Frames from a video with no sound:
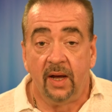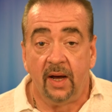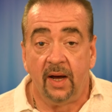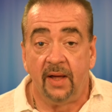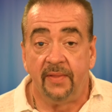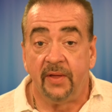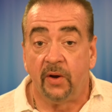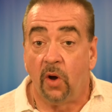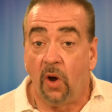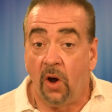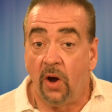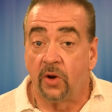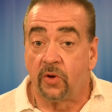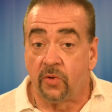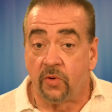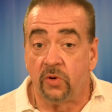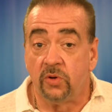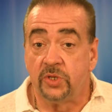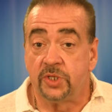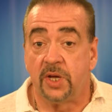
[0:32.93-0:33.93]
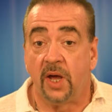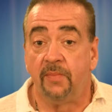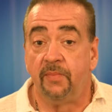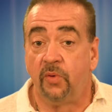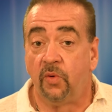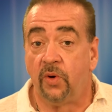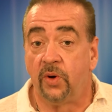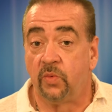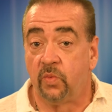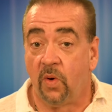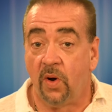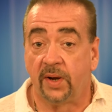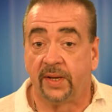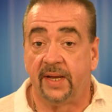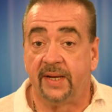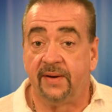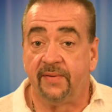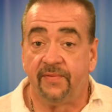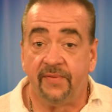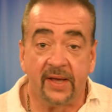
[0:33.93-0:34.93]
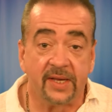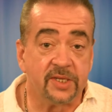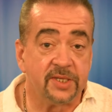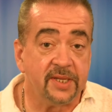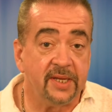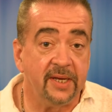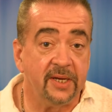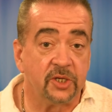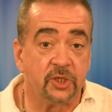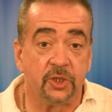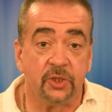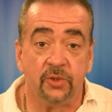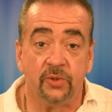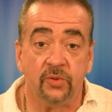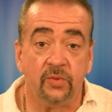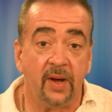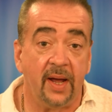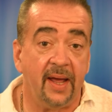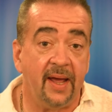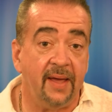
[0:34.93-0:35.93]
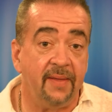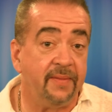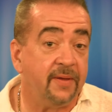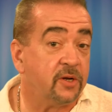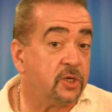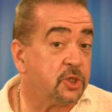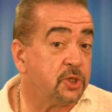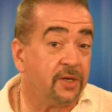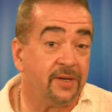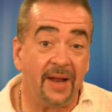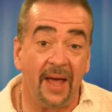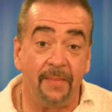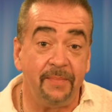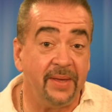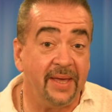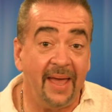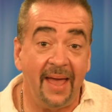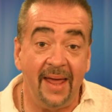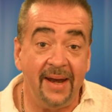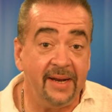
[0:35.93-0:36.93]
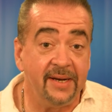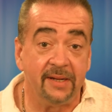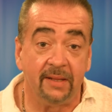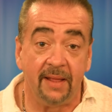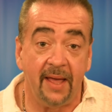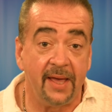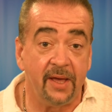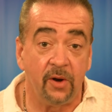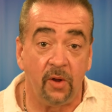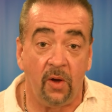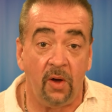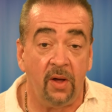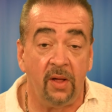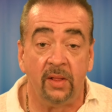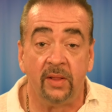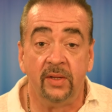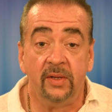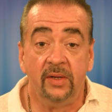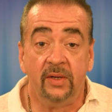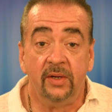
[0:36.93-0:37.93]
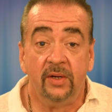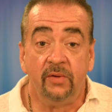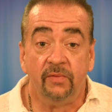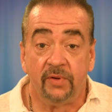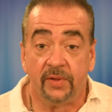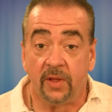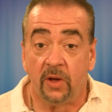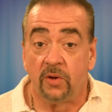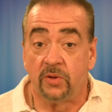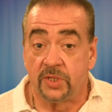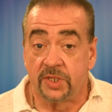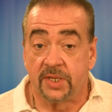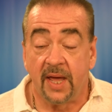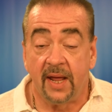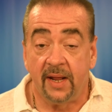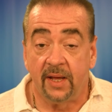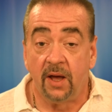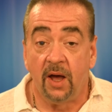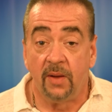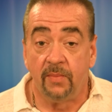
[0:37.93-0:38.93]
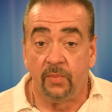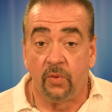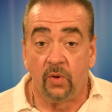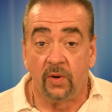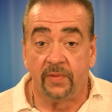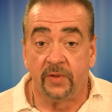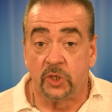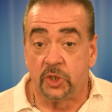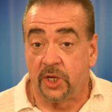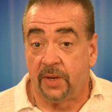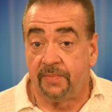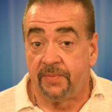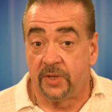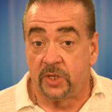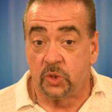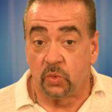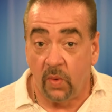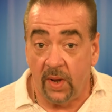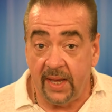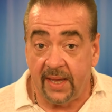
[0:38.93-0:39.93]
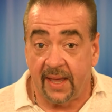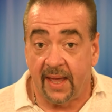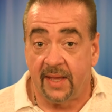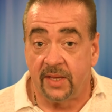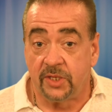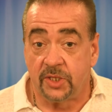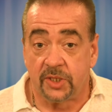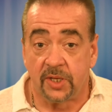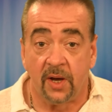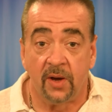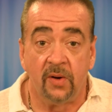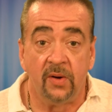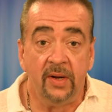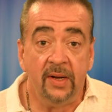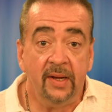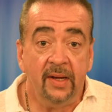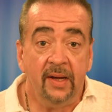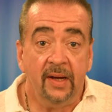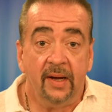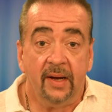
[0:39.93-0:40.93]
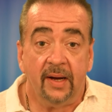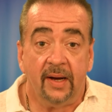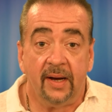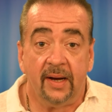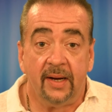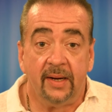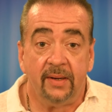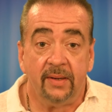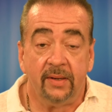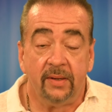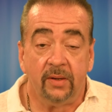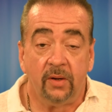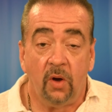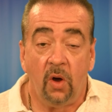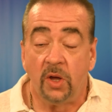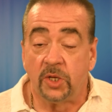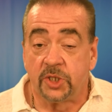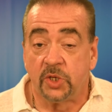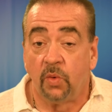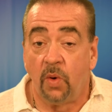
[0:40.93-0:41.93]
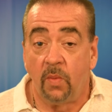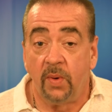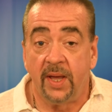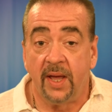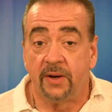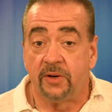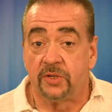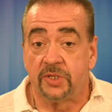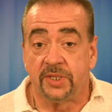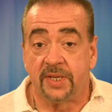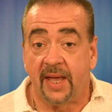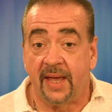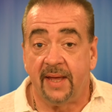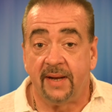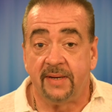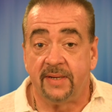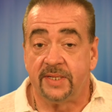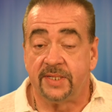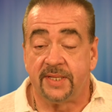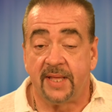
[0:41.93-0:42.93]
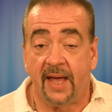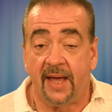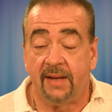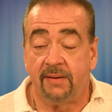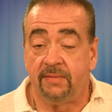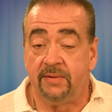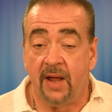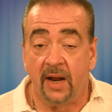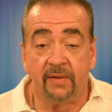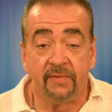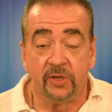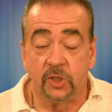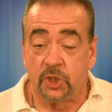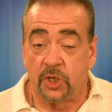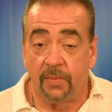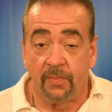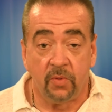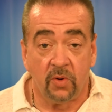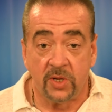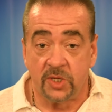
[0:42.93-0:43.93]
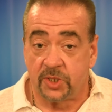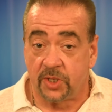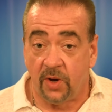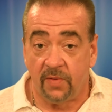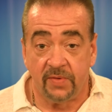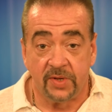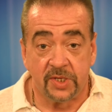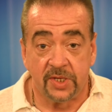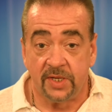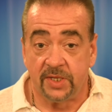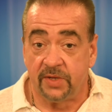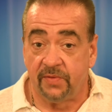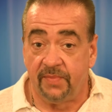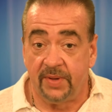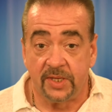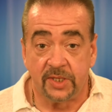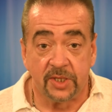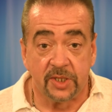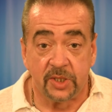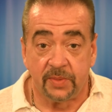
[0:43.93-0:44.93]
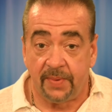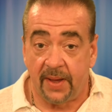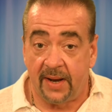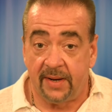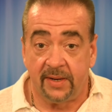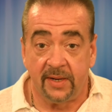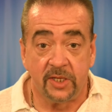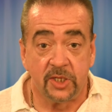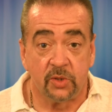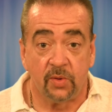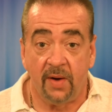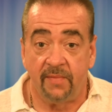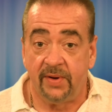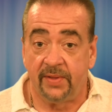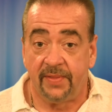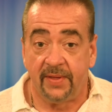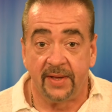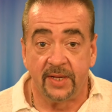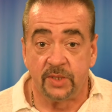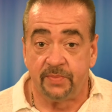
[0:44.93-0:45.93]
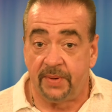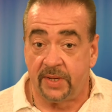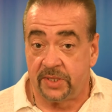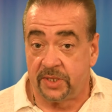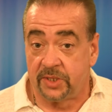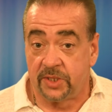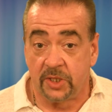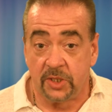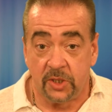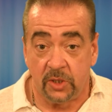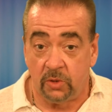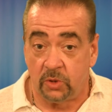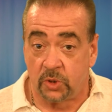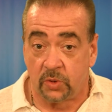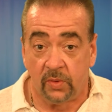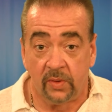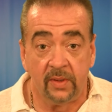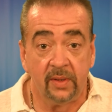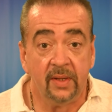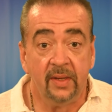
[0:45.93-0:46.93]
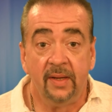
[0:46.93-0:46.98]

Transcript: There are crews on board working to fix the issue, and there should not be any delay at all for those getting on board the ship this weekend. So also what we understand is that none of the shipboard services have been suspended, so everything is business as usual.